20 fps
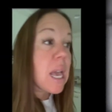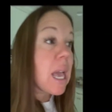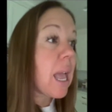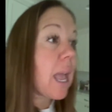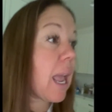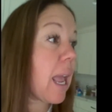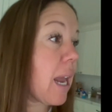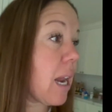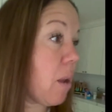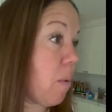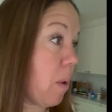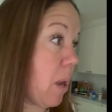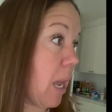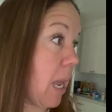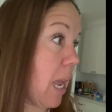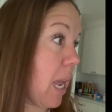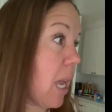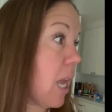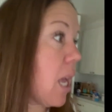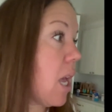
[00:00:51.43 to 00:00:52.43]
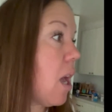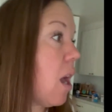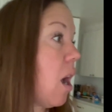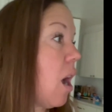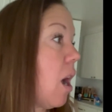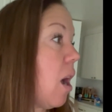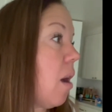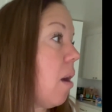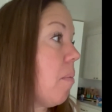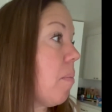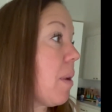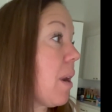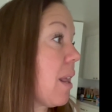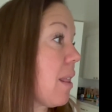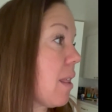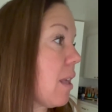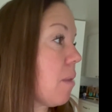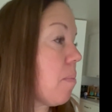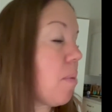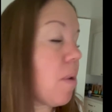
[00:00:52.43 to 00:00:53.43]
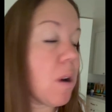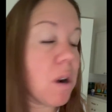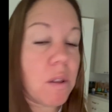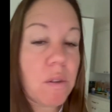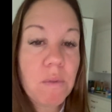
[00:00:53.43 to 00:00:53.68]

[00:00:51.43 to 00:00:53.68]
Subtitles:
Anyway, but I think part of the